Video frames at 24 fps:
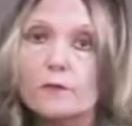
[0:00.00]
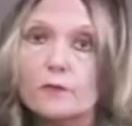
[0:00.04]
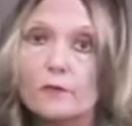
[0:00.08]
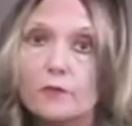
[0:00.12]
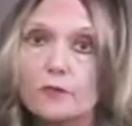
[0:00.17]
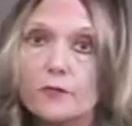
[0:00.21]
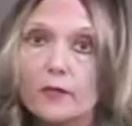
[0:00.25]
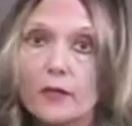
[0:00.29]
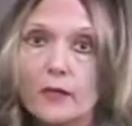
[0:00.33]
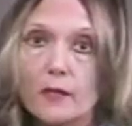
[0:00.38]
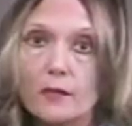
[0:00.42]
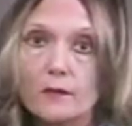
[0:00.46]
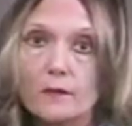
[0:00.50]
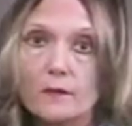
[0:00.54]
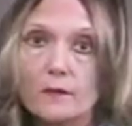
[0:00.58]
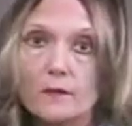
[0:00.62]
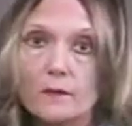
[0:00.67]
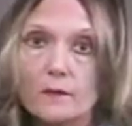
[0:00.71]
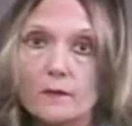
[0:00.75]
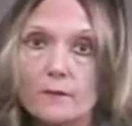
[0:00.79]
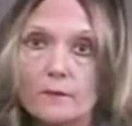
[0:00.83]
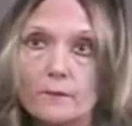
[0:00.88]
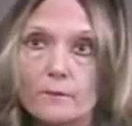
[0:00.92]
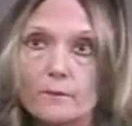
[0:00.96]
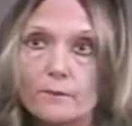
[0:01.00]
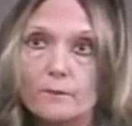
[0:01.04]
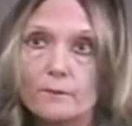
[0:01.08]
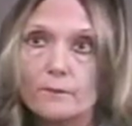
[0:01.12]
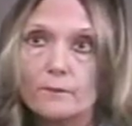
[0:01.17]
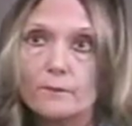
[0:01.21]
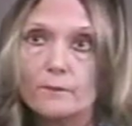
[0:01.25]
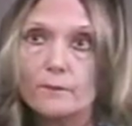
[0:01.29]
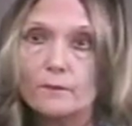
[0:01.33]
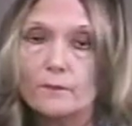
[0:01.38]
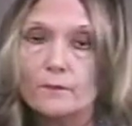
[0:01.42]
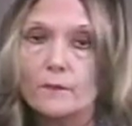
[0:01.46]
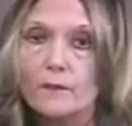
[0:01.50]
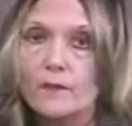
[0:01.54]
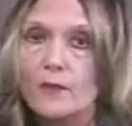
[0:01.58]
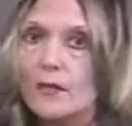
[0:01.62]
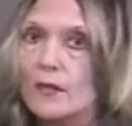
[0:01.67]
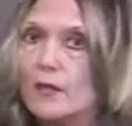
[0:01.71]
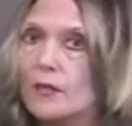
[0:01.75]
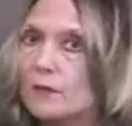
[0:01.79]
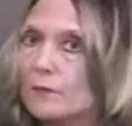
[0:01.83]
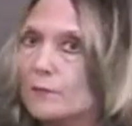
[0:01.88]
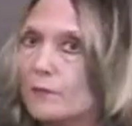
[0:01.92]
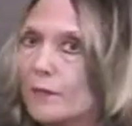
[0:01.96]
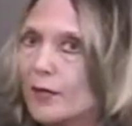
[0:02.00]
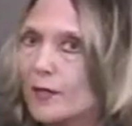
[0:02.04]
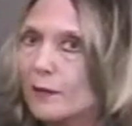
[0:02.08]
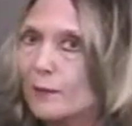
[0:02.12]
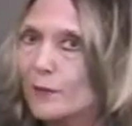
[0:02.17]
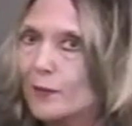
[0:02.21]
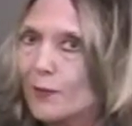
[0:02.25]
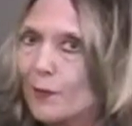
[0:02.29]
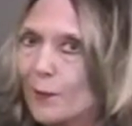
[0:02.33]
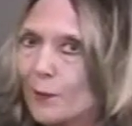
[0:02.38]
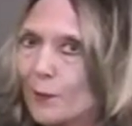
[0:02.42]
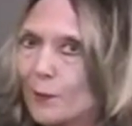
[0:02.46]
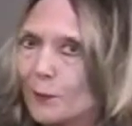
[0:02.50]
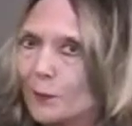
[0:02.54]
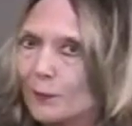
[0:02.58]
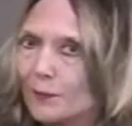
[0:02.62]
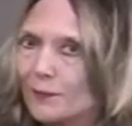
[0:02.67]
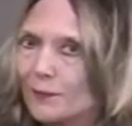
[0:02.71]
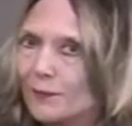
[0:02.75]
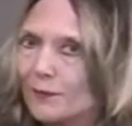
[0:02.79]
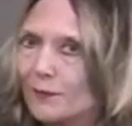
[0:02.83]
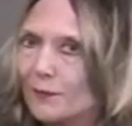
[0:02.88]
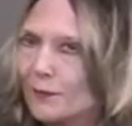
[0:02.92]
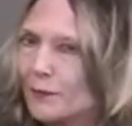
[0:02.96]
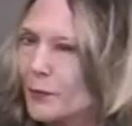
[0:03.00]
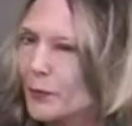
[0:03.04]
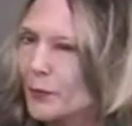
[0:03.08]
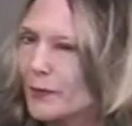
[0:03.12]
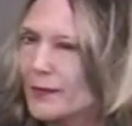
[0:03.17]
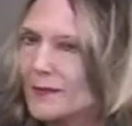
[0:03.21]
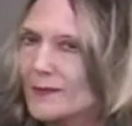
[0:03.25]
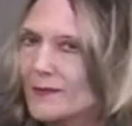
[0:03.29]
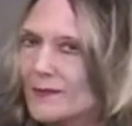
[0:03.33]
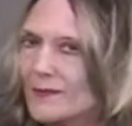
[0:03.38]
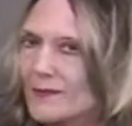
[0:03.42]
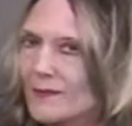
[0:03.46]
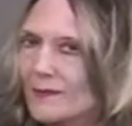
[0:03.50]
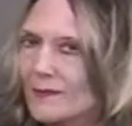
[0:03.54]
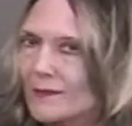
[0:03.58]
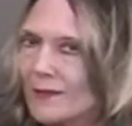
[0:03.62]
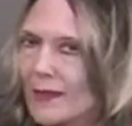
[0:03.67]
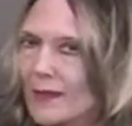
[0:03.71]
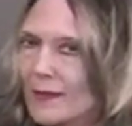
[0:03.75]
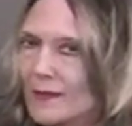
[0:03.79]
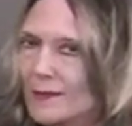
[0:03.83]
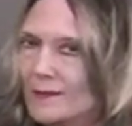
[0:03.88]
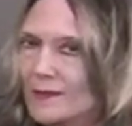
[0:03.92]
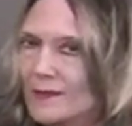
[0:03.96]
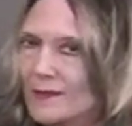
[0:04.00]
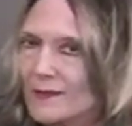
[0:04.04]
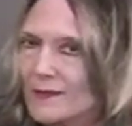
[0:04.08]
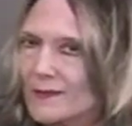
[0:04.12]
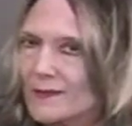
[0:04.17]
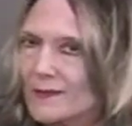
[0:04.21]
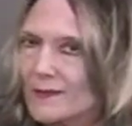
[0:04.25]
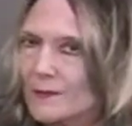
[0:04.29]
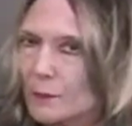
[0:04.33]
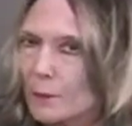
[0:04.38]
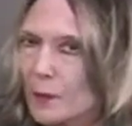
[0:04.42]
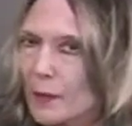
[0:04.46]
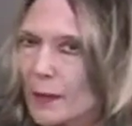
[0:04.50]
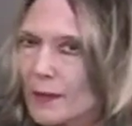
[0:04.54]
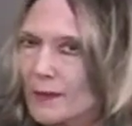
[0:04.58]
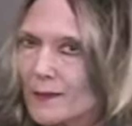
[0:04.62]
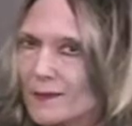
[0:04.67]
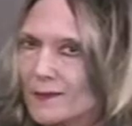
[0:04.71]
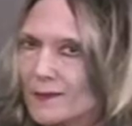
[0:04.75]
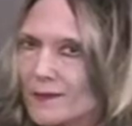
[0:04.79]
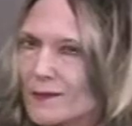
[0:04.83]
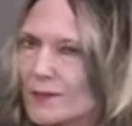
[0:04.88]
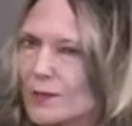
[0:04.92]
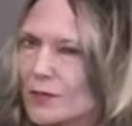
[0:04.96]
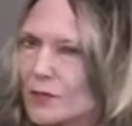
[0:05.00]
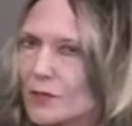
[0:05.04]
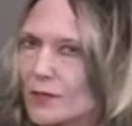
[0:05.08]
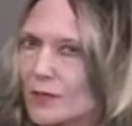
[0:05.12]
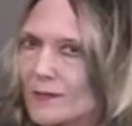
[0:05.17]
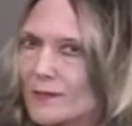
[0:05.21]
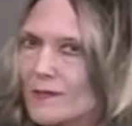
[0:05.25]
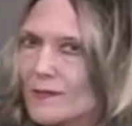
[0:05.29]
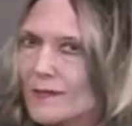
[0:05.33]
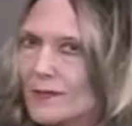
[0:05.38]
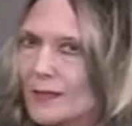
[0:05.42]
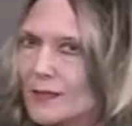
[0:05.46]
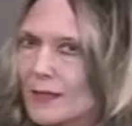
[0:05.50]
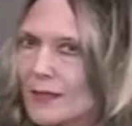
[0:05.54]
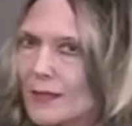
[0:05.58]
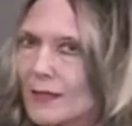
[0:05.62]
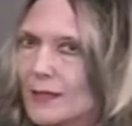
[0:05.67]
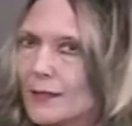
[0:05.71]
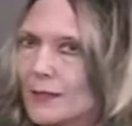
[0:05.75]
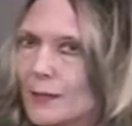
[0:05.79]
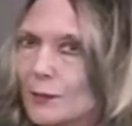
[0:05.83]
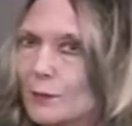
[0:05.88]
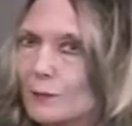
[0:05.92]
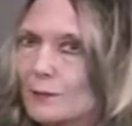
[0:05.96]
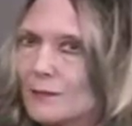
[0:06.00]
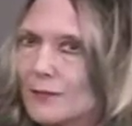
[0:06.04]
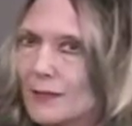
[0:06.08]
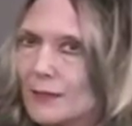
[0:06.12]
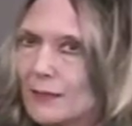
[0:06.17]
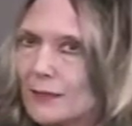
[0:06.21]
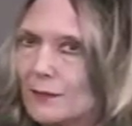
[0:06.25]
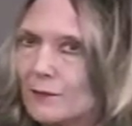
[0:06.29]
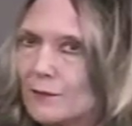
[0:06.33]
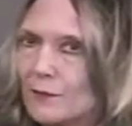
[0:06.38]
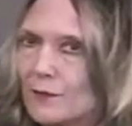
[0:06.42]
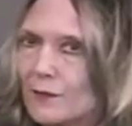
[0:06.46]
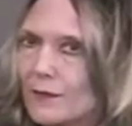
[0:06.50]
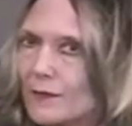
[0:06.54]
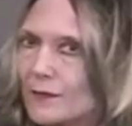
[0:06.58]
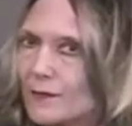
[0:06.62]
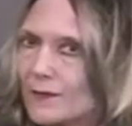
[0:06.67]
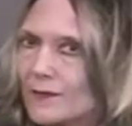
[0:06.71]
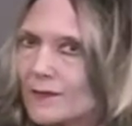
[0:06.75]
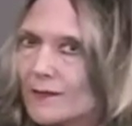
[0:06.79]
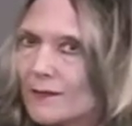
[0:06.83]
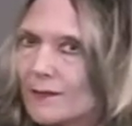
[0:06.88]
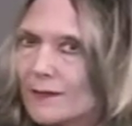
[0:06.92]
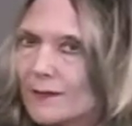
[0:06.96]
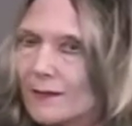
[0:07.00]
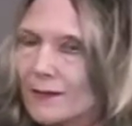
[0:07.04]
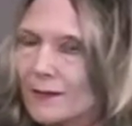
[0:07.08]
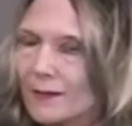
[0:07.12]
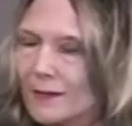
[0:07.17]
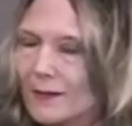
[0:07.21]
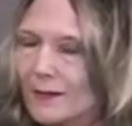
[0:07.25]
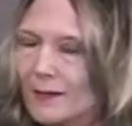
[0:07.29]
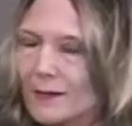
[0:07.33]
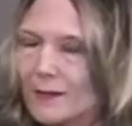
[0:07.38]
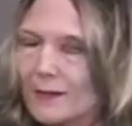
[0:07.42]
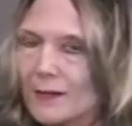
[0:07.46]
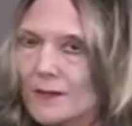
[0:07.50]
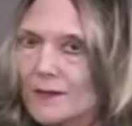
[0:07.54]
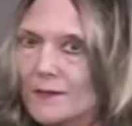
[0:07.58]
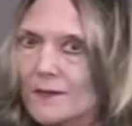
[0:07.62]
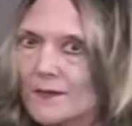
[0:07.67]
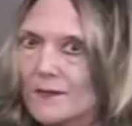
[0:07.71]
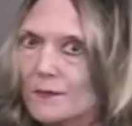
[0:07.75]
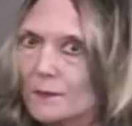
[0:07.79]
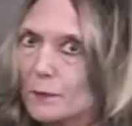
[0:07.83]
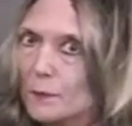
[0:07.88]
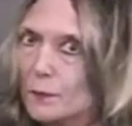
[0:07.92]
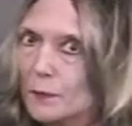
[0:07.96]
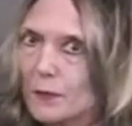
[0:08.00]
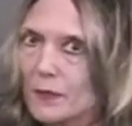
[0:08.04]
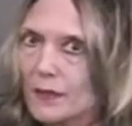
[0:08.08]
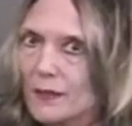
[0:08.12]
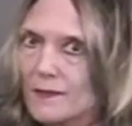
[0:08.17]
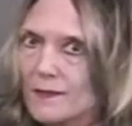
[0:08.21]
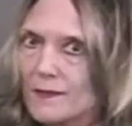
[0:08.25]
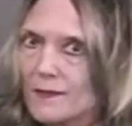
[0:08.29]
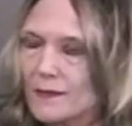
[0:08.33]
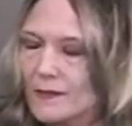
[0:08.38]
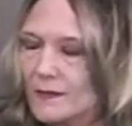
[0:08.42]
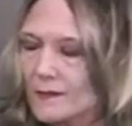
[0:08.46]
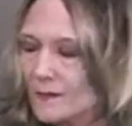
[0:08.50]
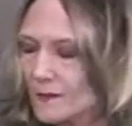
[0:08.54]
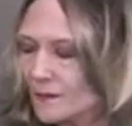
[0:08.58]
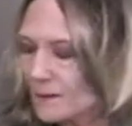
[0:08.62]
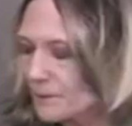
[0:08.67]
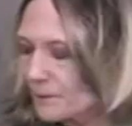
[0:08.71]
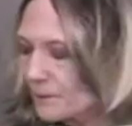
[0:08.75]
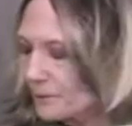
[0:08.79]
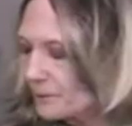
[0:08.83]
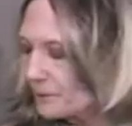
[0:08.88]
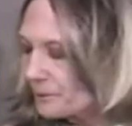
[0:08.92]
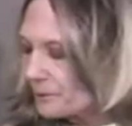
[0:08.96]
Freaks. It may be old, but it still has that spice and just the kick you need for this spooky season.